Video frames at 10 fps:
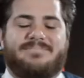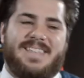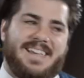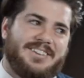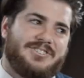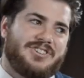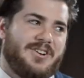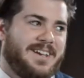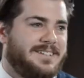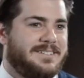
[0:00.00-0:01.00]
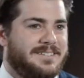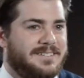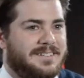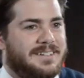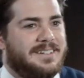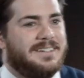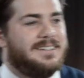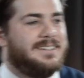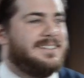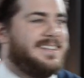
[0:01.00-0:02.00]
Thank you, Joey.
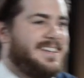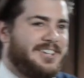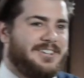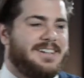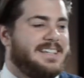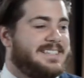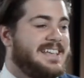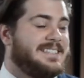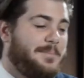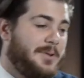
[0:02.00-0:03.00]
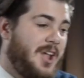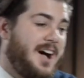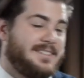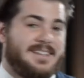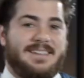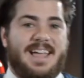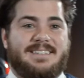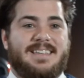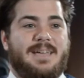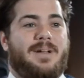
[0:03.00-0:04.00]
Thank you. It says applause on
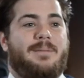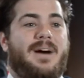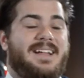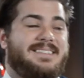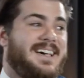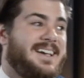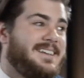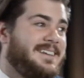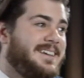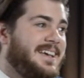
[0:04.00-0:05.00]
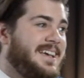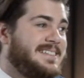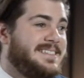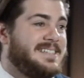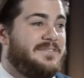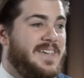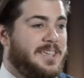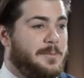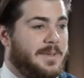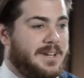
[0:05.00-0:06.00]
that side, but on my side, it says fake
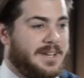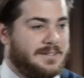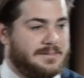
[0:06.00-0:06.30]
humility.